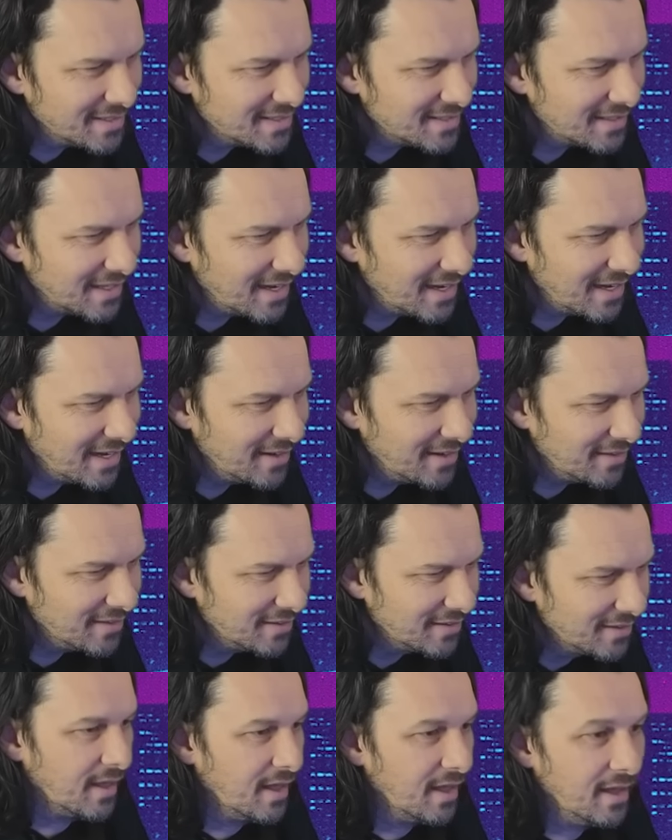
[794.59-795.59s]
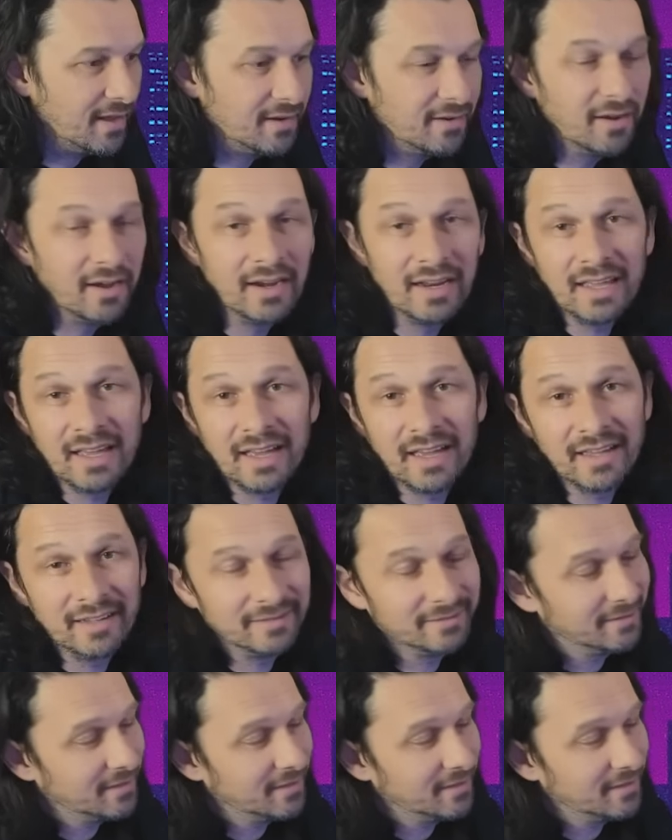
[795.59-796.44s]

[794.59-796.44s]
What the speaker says: stale. In 98,